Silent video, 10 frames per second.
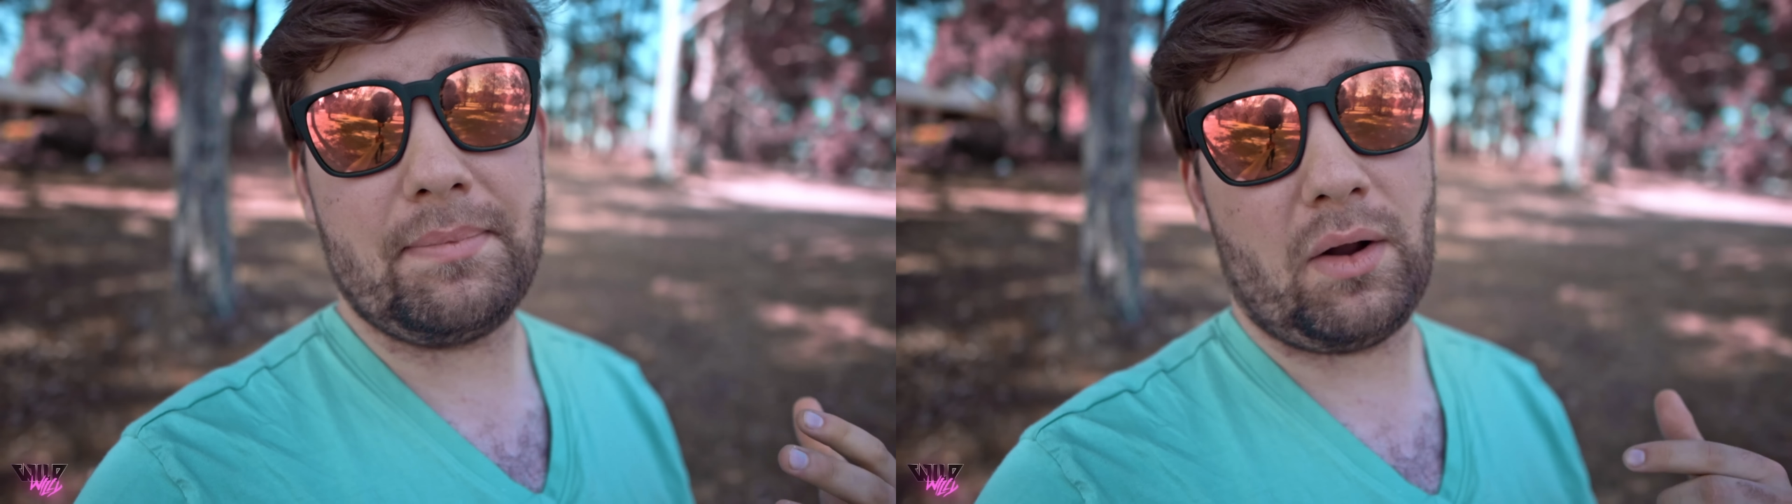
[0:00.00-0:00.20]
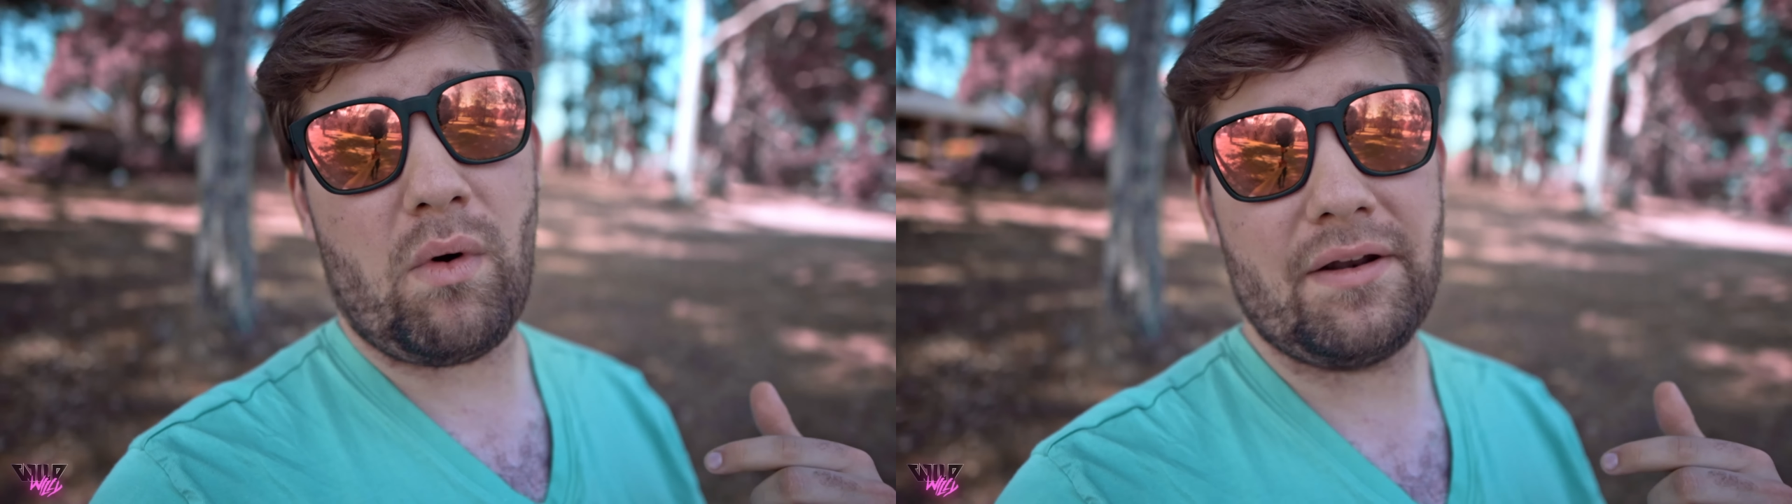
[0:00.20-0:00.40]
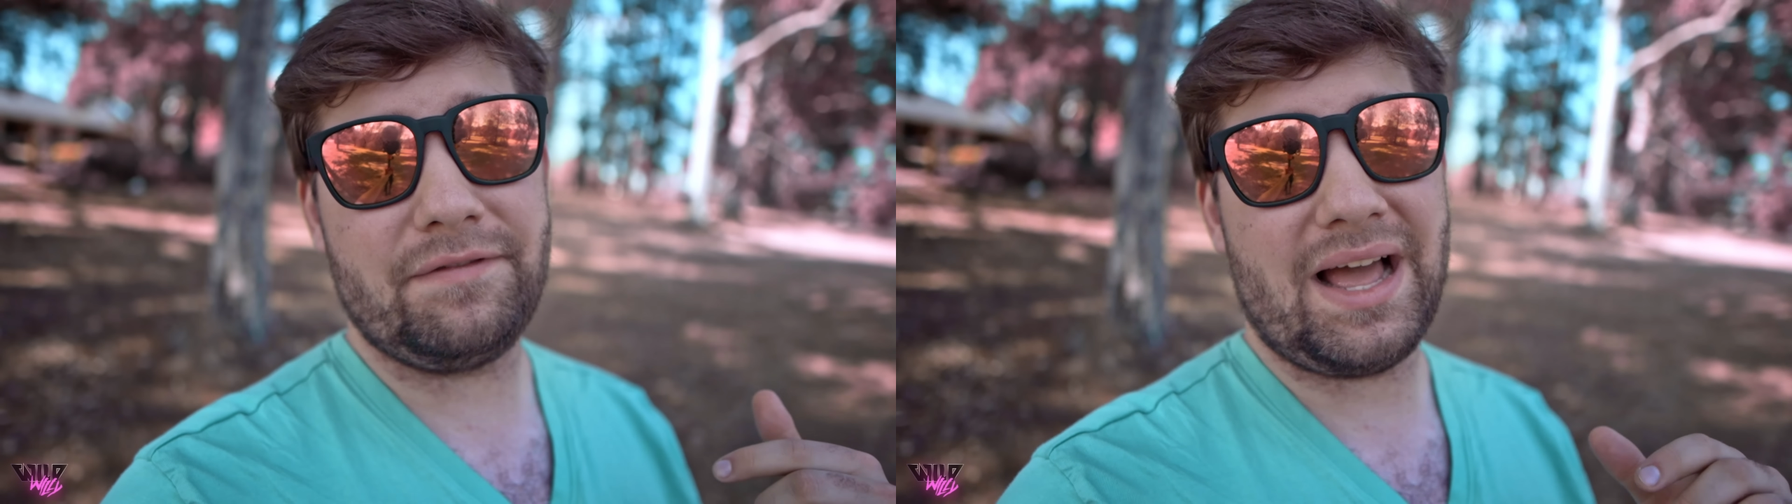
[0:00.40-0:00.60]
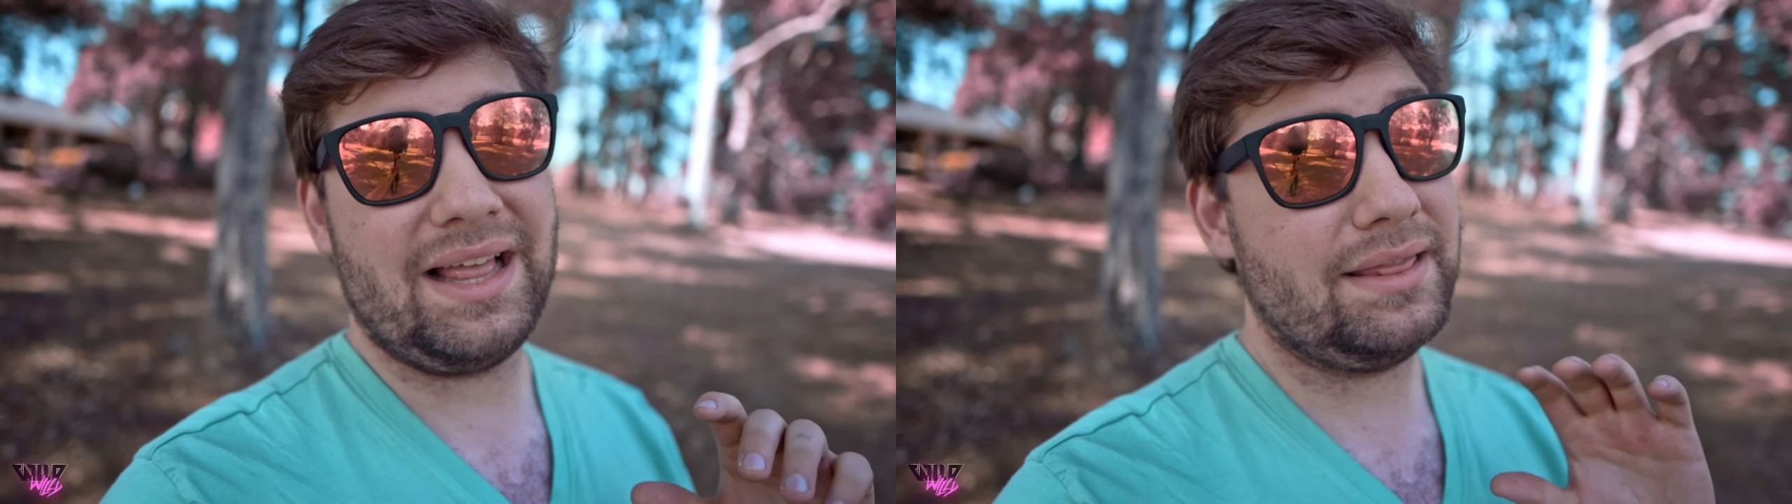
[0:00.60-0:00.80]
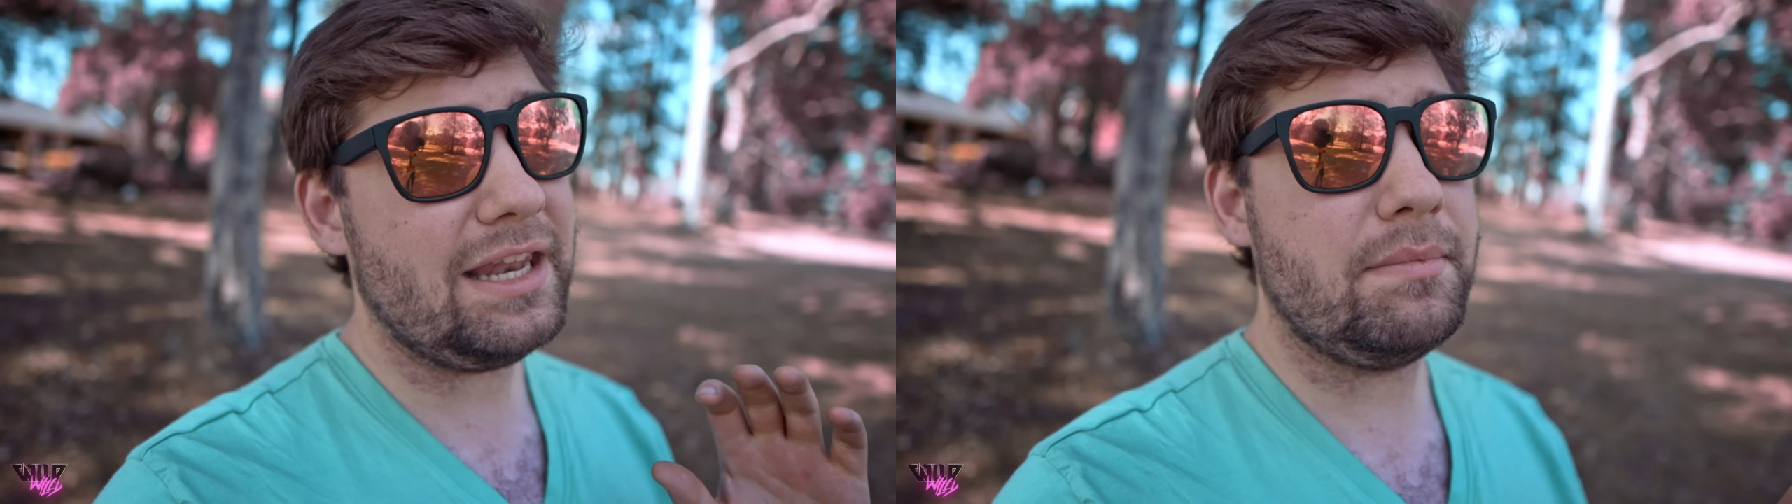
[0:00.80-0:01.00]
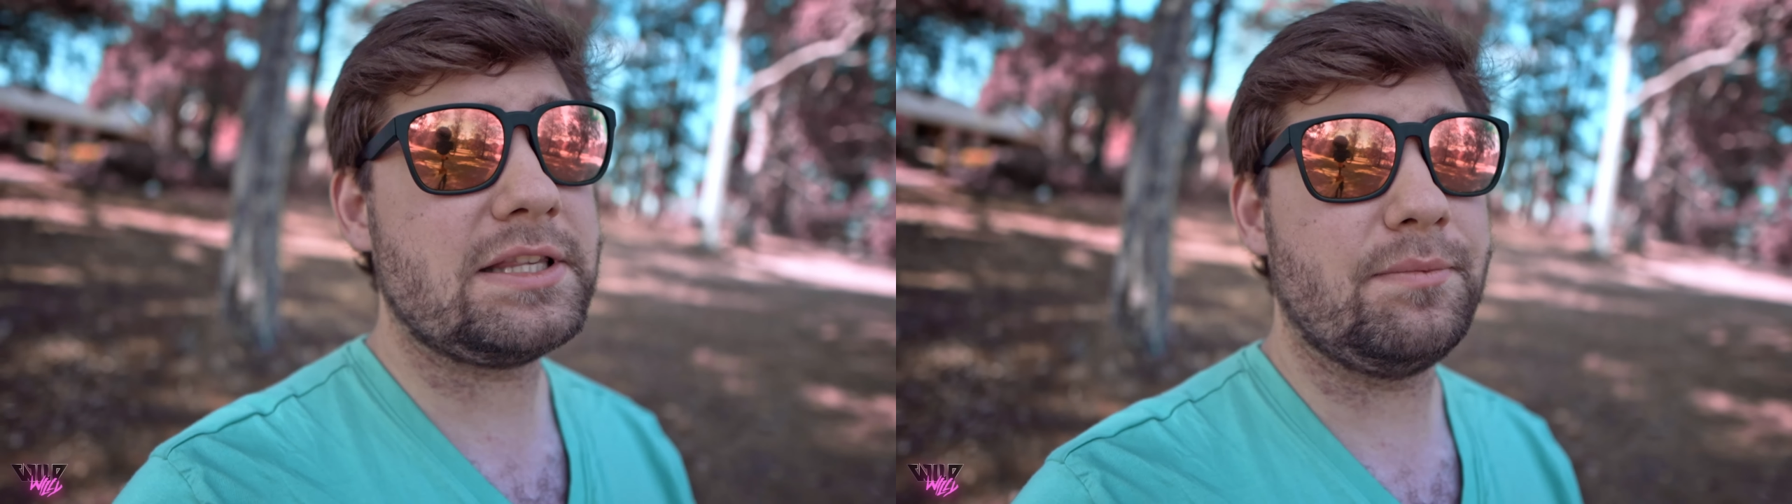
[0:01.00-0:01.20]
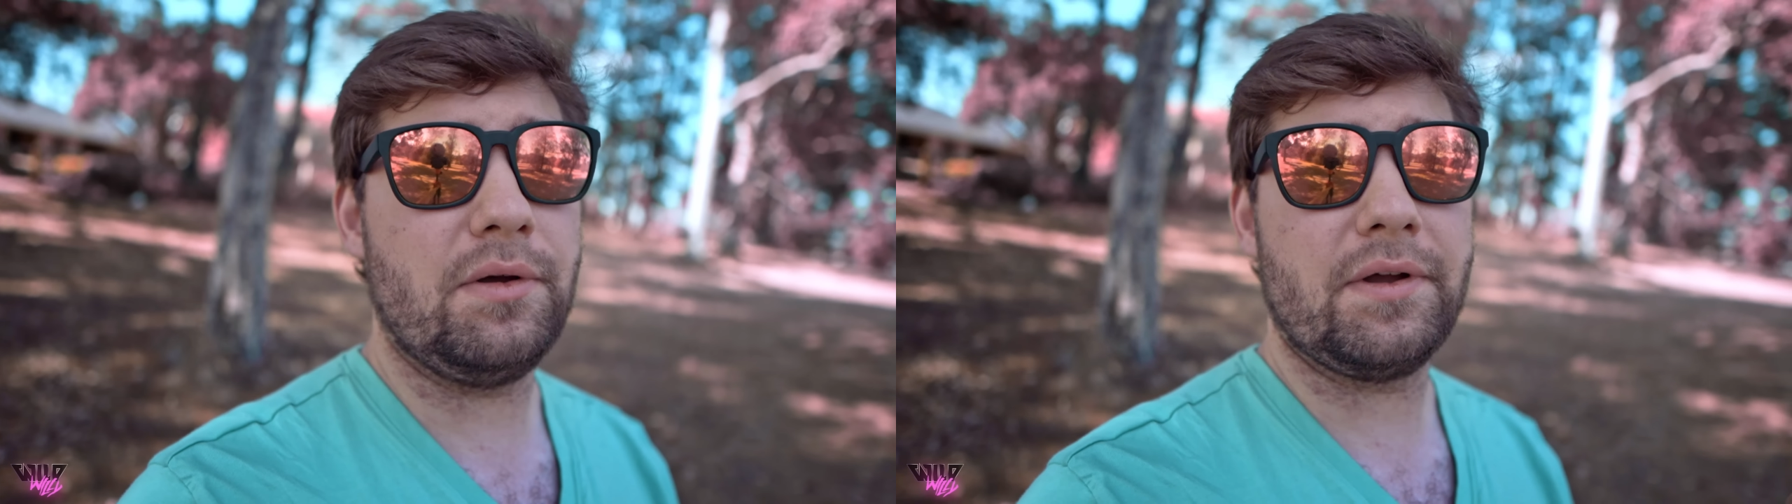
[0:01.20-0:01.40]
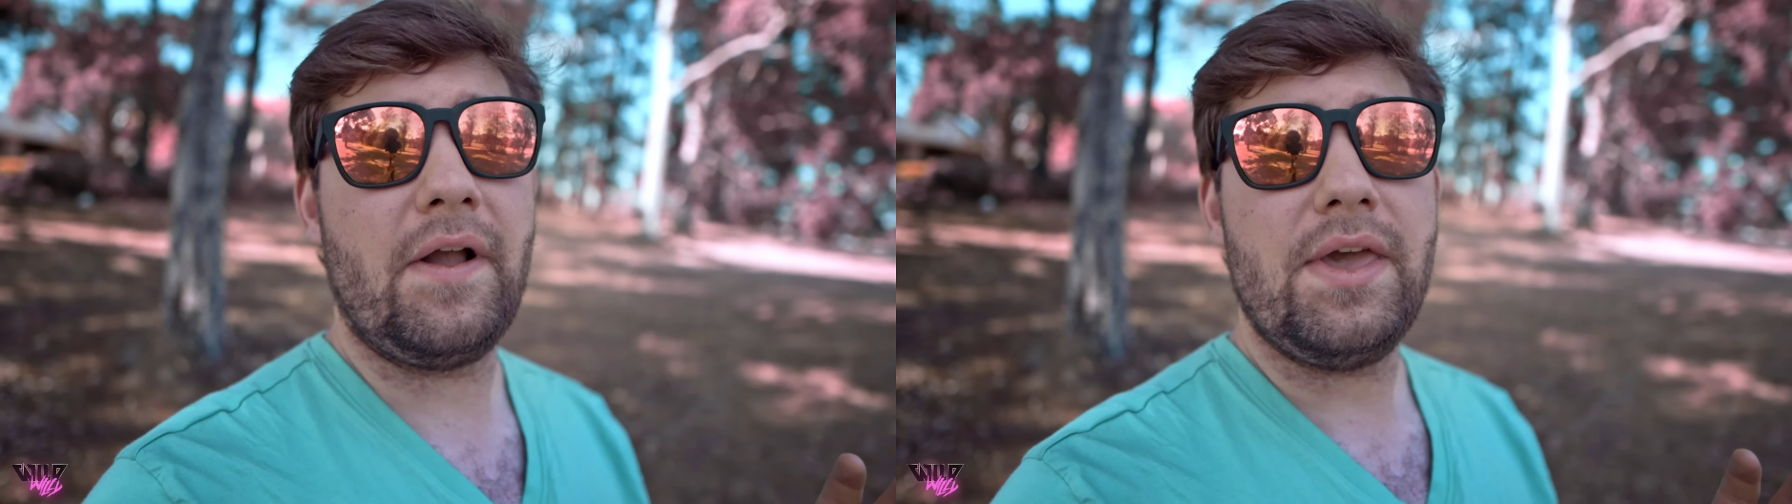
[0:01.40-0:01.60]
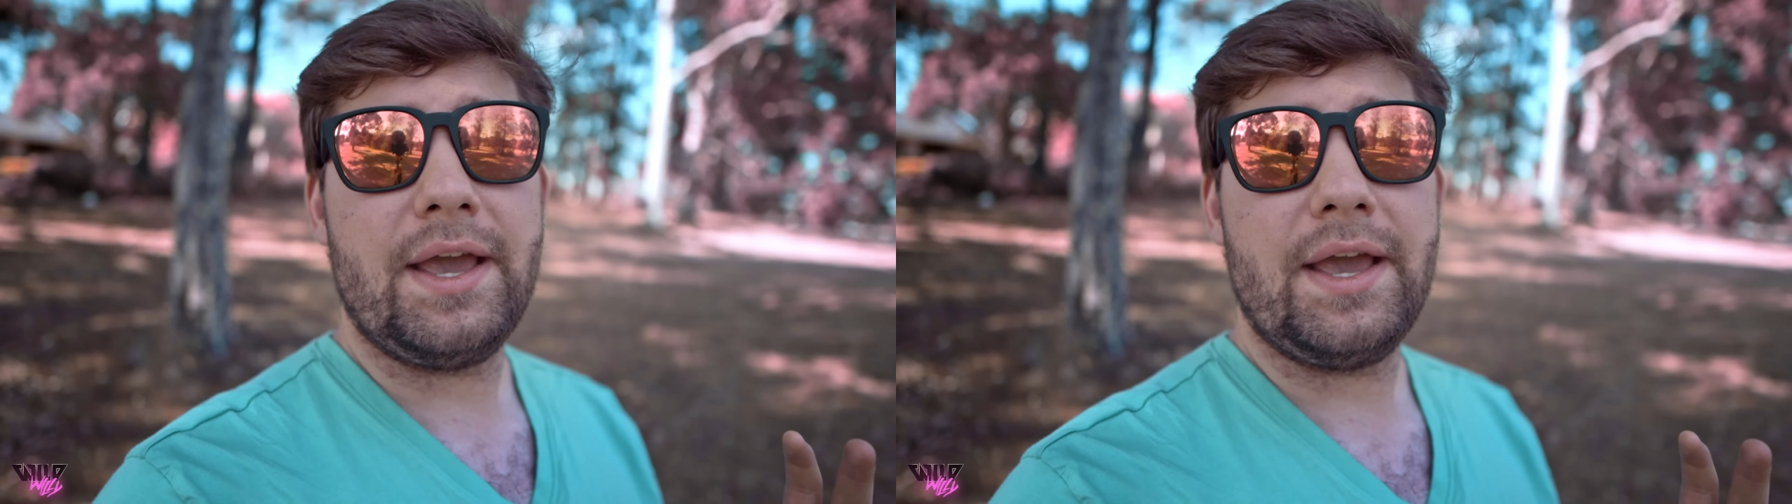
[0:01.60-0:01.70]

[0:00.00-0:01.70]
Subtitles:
my quad fly a little bit smoother